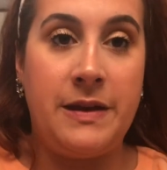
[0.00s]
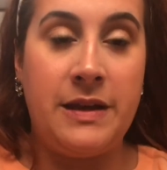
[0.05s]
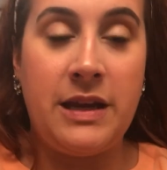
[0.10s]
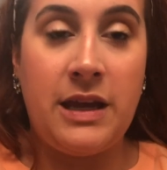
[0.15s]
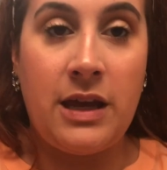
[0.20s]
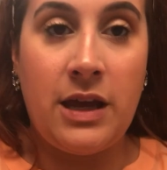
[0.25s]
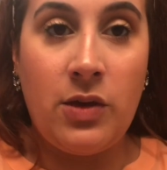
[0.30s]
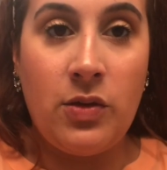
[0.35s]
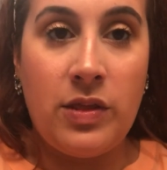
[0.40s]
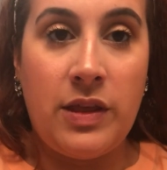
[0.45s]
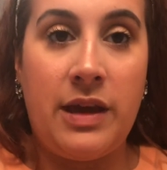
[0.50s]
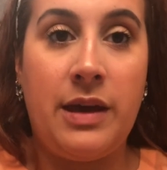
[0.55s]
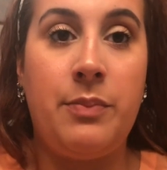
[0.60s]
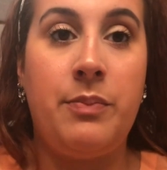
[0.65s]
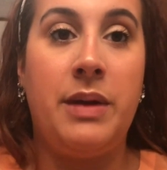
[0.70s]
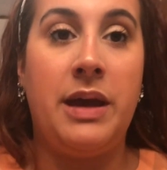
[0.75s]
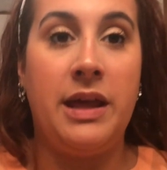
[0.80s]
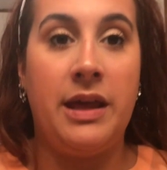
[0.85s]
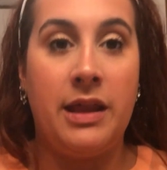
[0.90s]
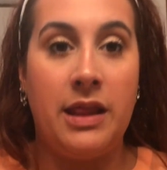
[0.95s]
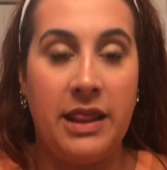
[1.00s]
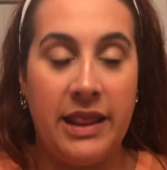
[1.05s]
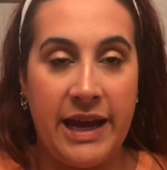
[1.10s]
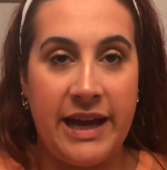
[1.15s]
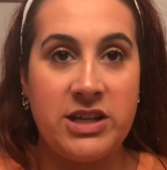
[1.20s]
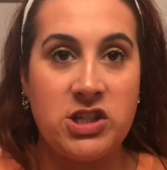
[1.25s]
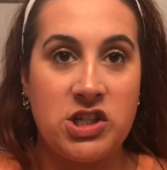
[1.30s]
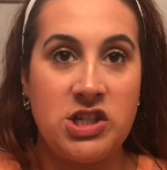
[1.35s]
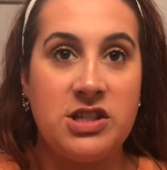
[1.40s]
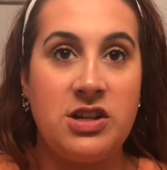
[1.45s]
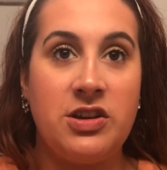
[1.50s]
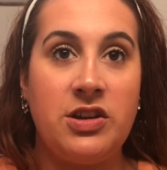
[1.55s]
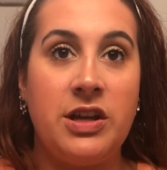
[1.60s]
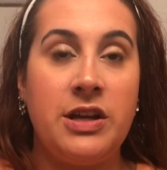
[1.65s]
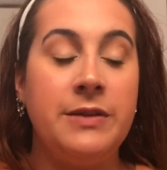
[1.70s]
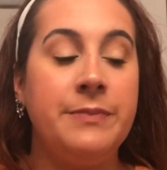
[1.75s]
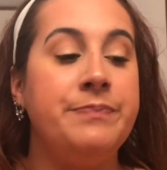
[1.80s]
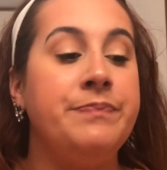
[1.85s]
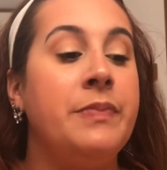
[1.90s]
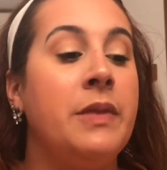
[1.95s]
now that my lashes are done,